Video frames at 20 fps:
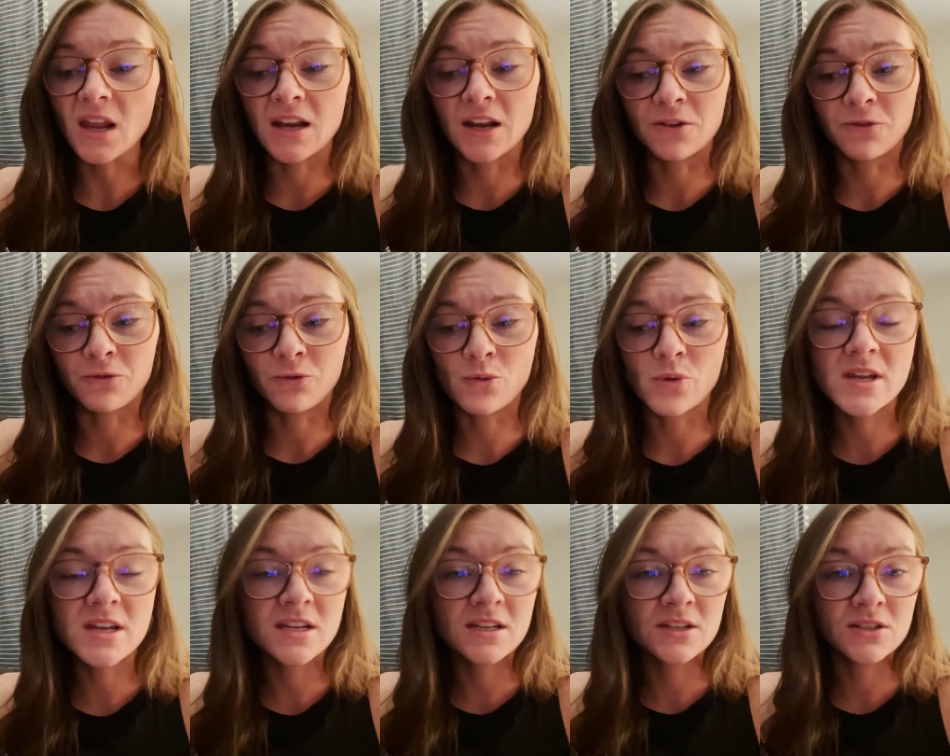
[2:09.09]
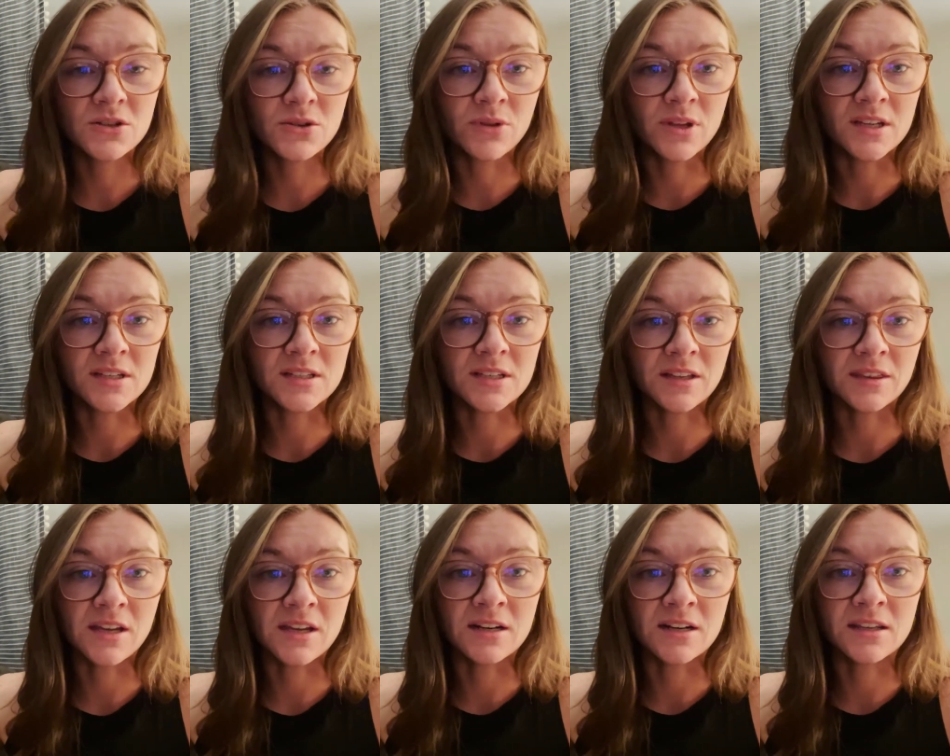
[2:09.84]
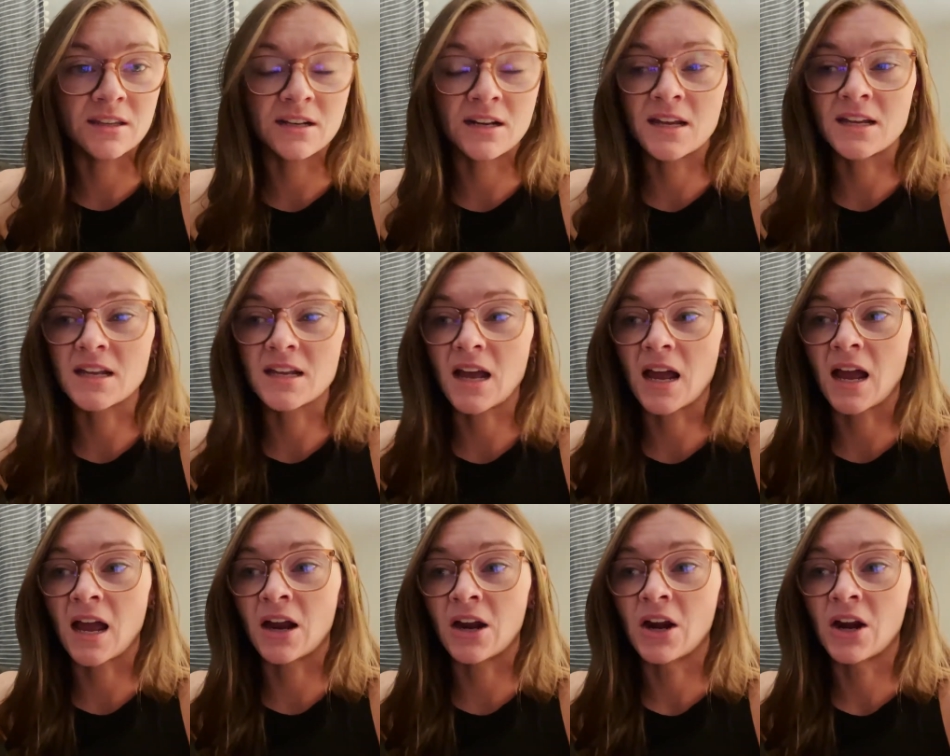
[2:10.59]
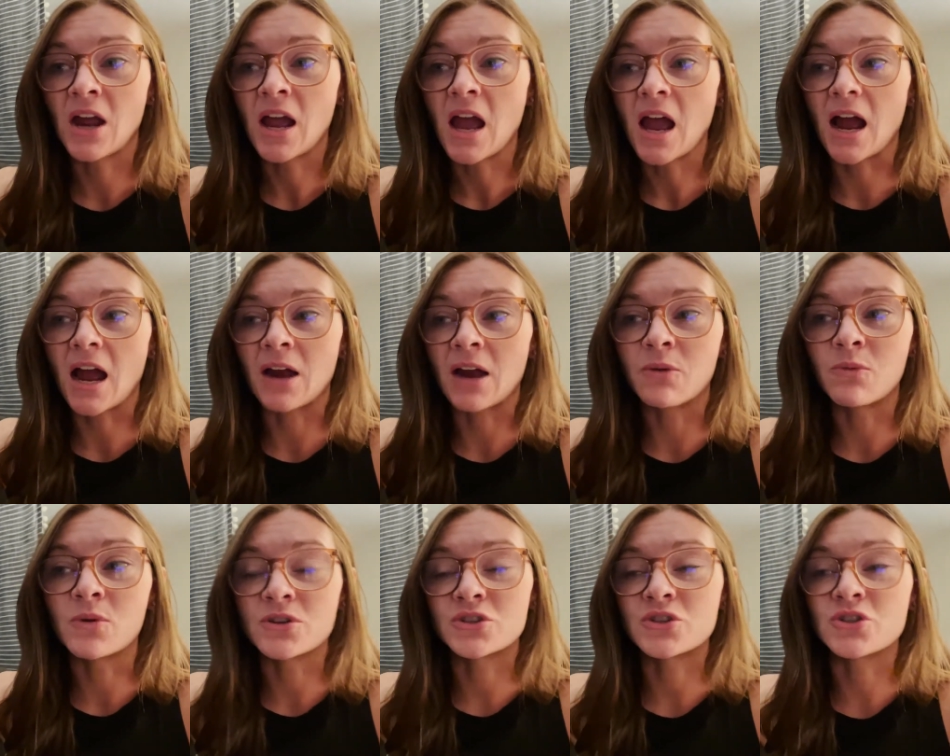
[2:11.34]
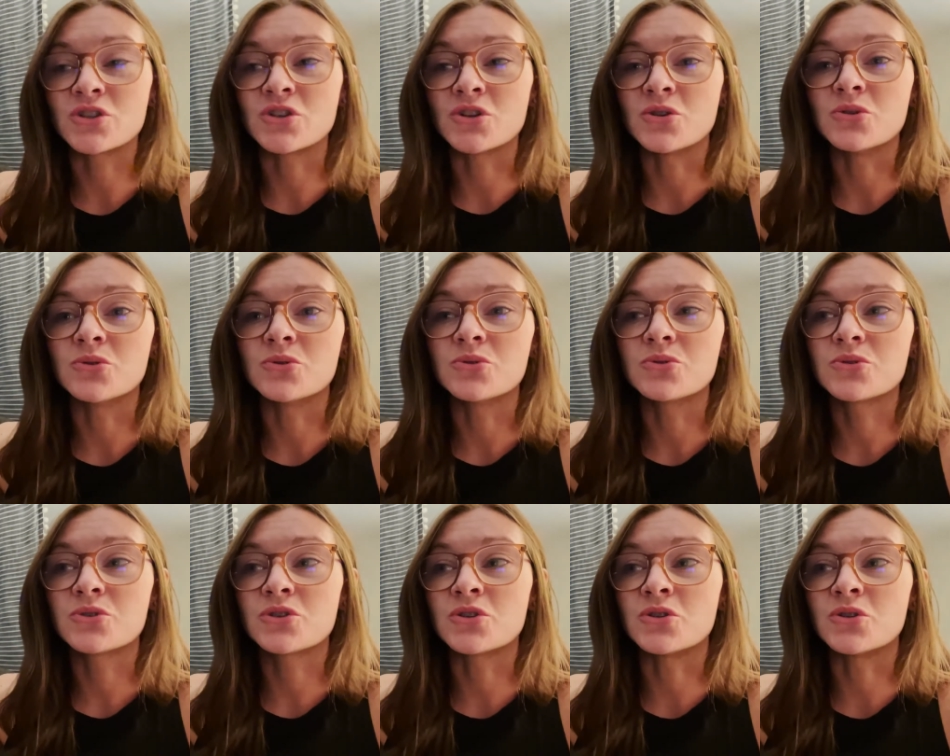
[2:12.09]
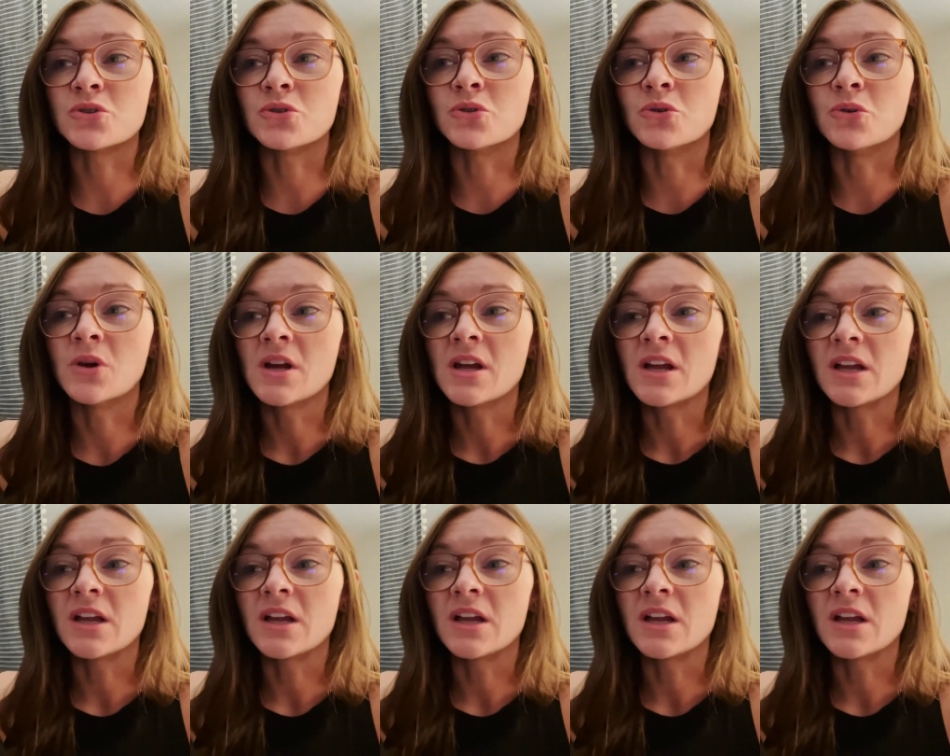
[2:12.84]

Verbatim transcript: And if we can do this at the end of the day, our, I want you to